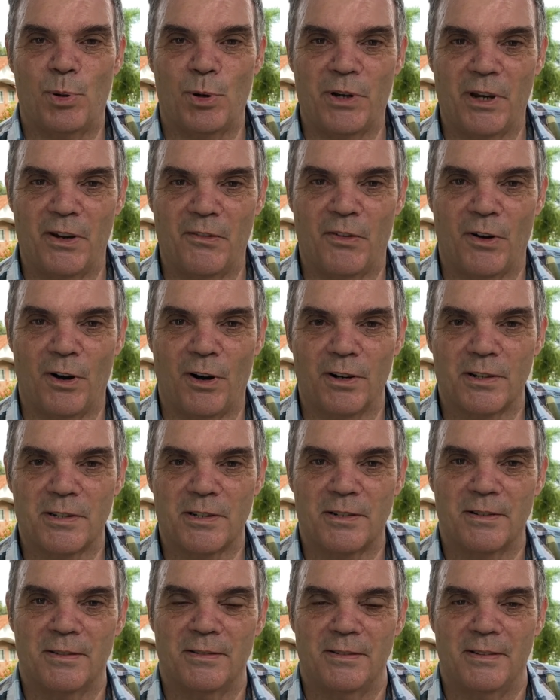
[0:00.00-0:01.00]
pudding
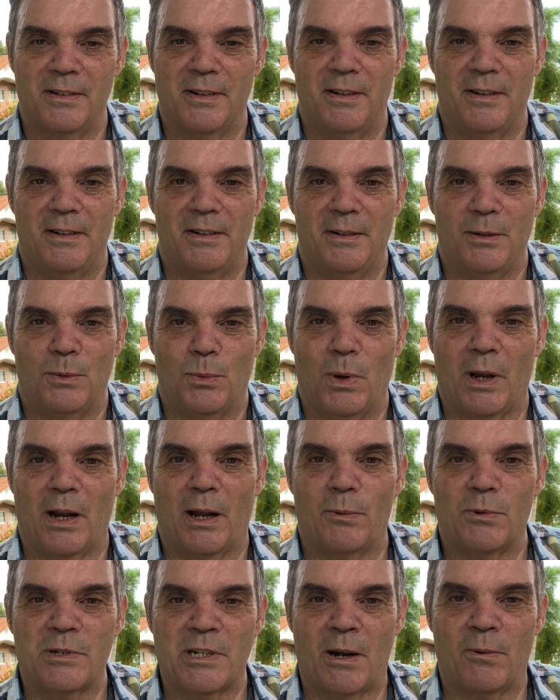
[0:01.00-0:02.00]
forks. Well, I
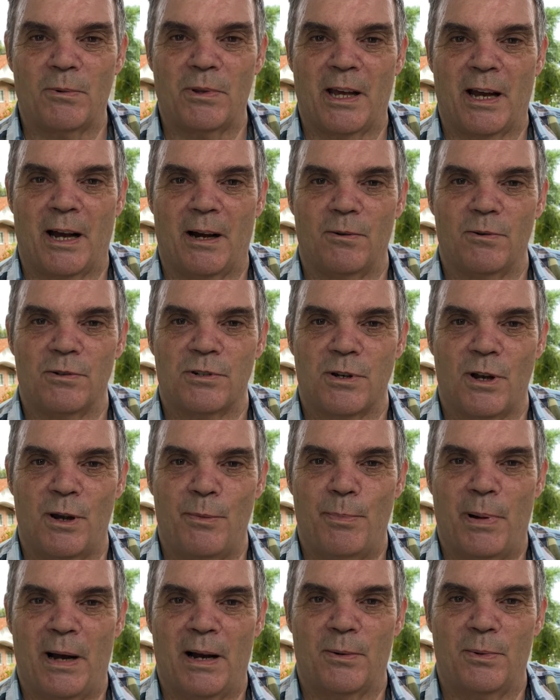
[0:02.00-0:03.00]
was out the house
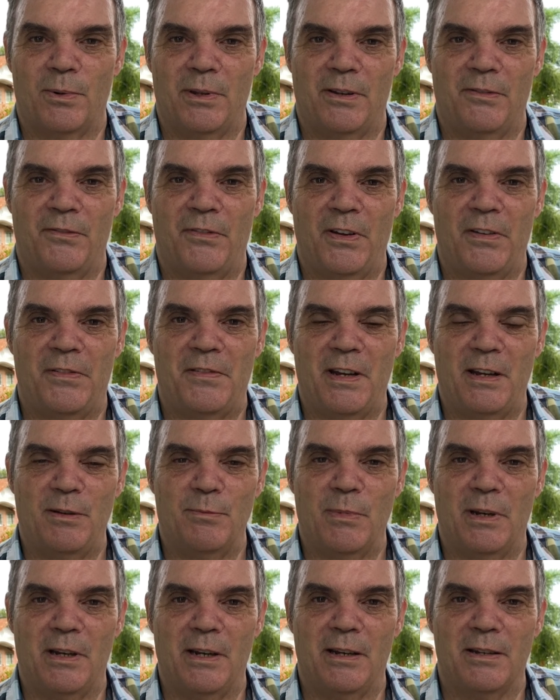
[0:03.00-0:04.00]
and back within 15
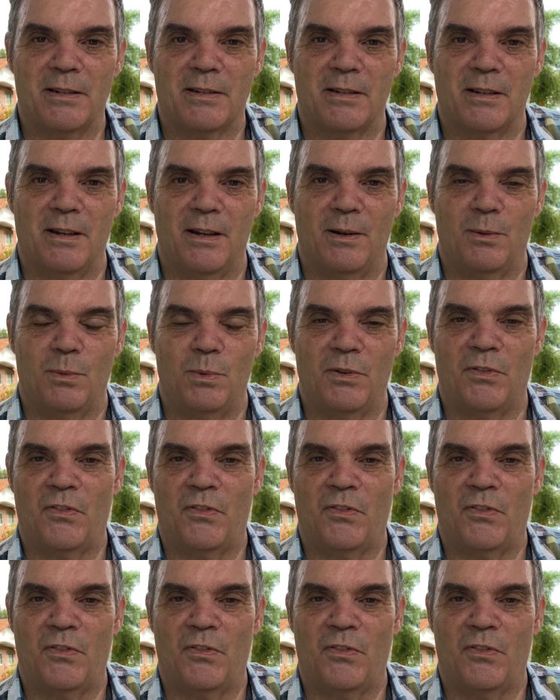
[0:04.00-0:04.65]
minutes with